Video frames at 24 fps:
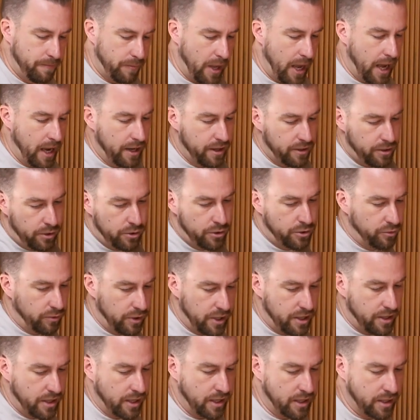Out of those three
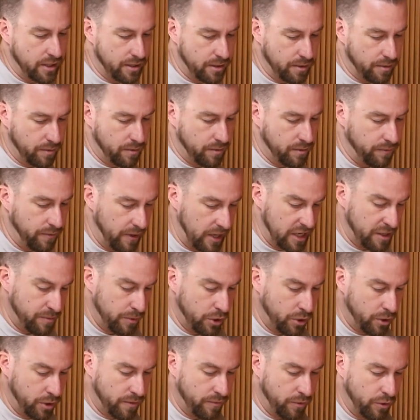things, the vast
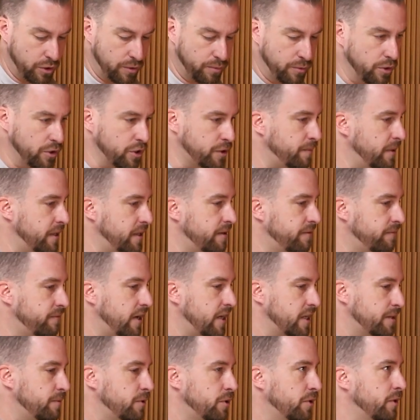majority of entrepreneurs spend their
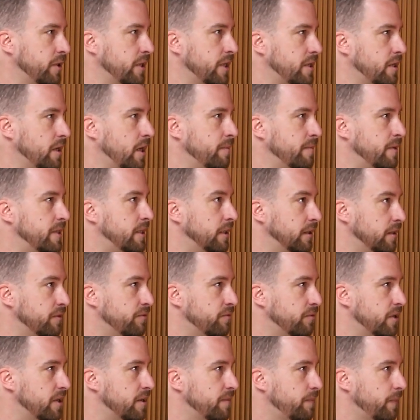vast majority of their time in
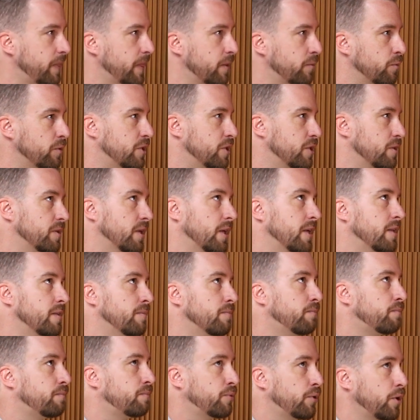delivery, which is either
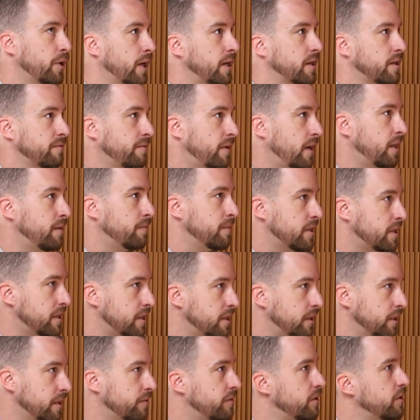product development and
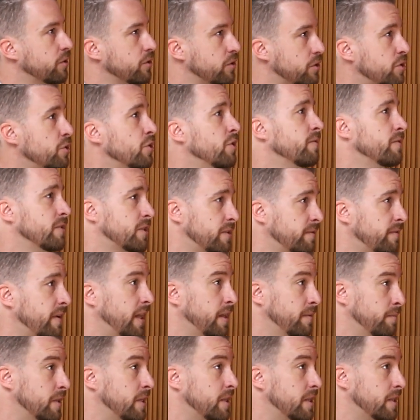delivery or service
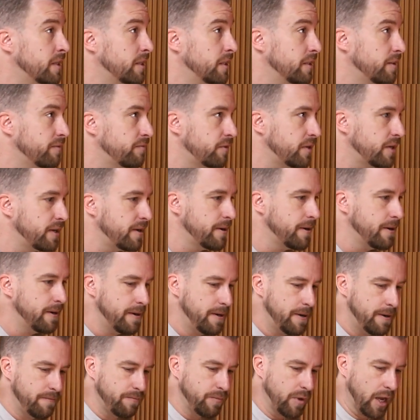development and delivery.
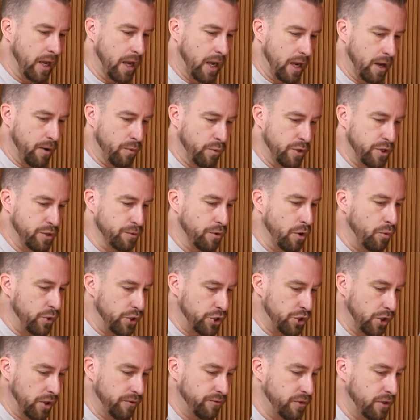
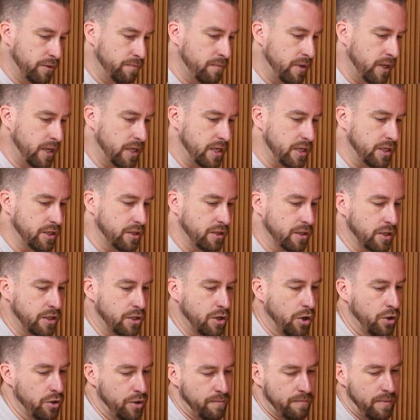Which often means the
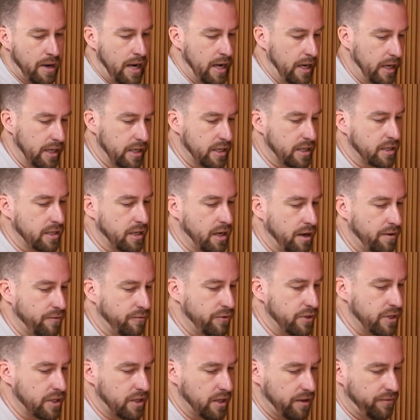go-to-market stuff,
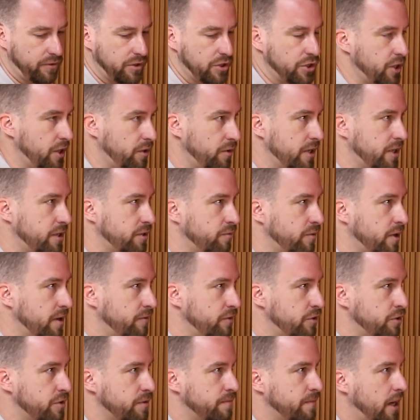the stuff that generates the
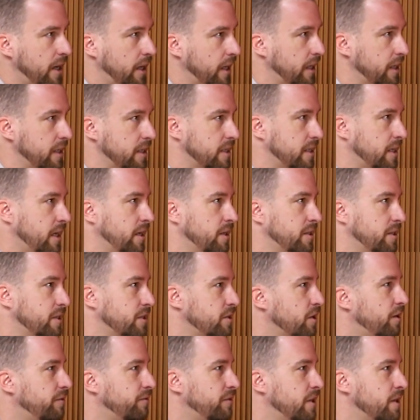revenue, the marketing, the sales, is
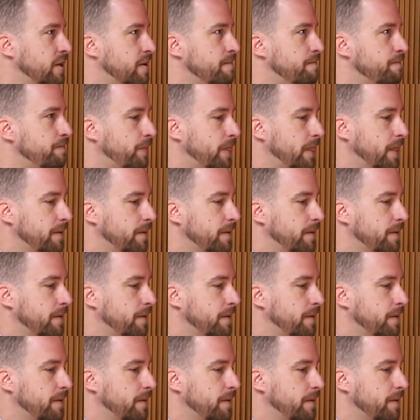often